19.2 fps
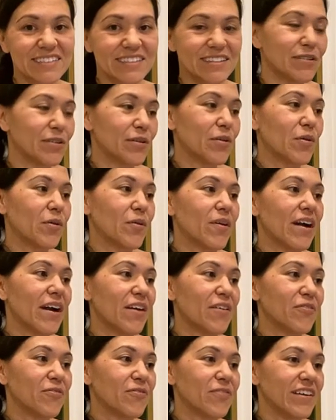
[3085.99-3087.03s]
You know,
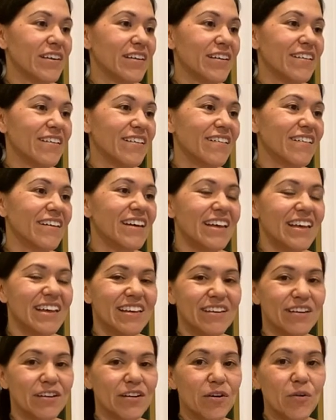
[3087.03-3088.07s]
I feel,
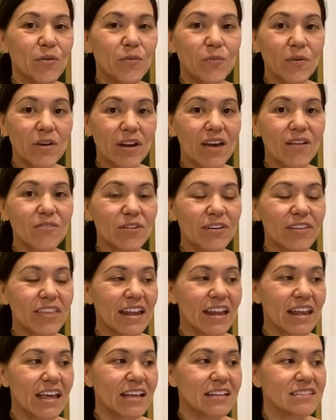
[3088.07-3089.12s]
you know, whatever
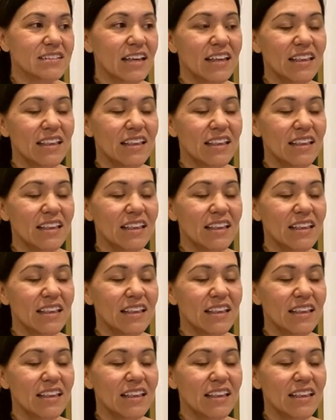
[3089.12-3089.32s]
that is.